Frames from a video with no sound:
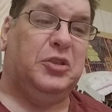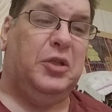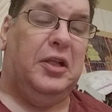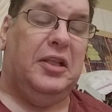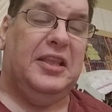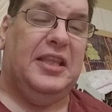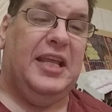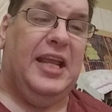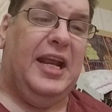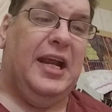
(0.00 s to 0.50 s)

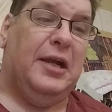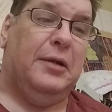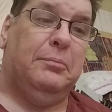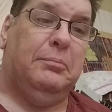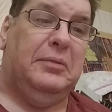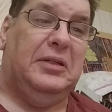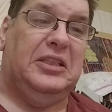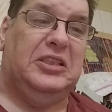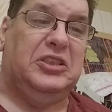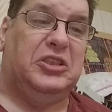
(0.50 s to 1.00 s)
all the
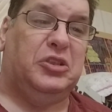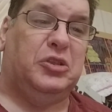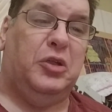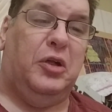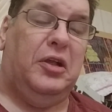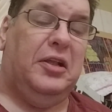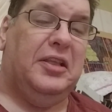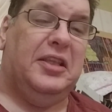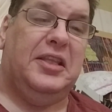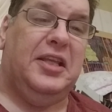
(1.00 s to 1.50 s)
armies,
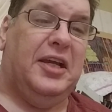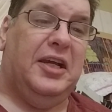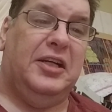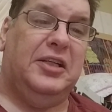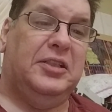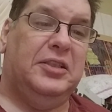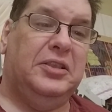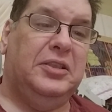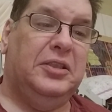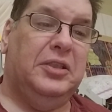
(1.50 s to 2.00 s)
all the.